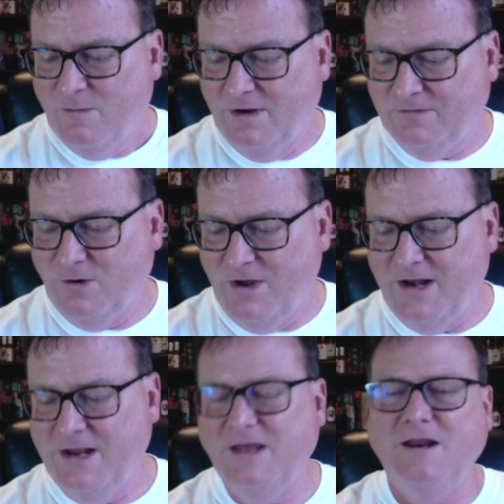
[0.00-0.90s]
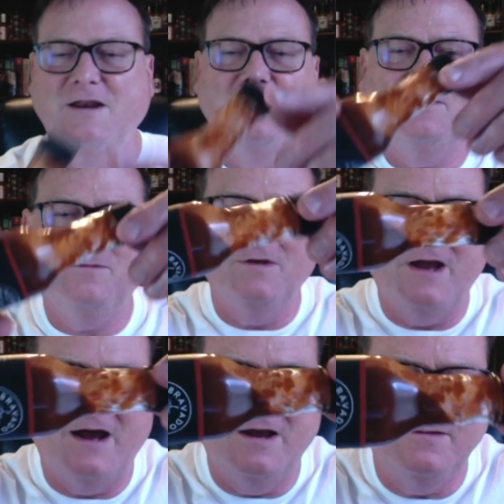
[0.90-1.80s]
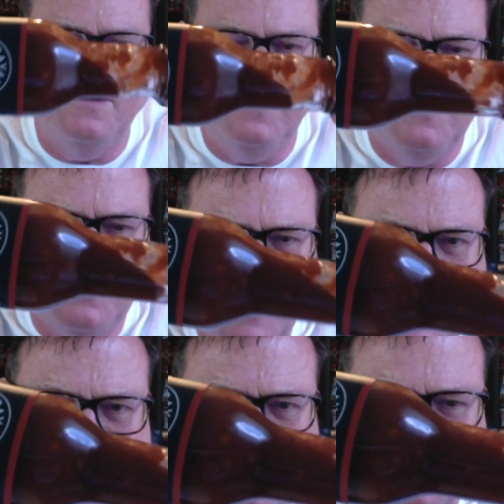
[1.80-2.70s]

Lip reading: But let's go ahead and get into this one, guys. Just check out